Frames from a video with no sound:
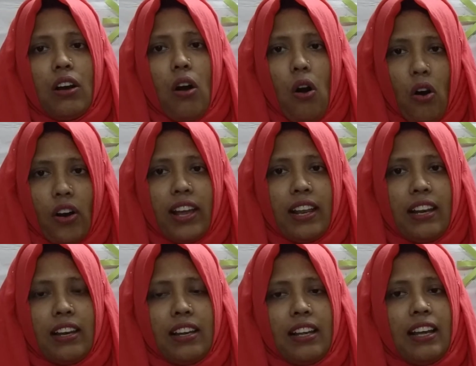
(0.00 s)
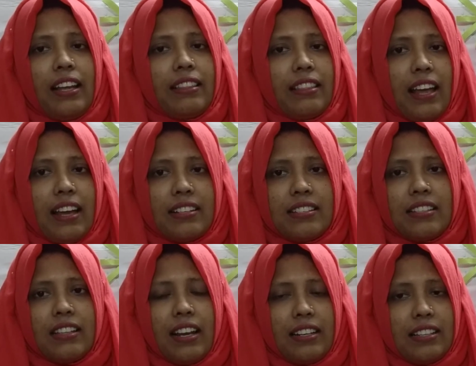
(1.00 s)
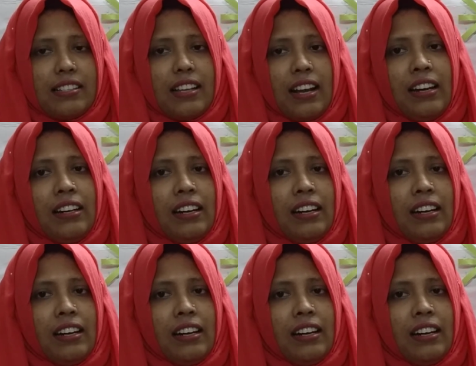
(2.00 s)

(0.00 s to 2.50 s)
oil. That is our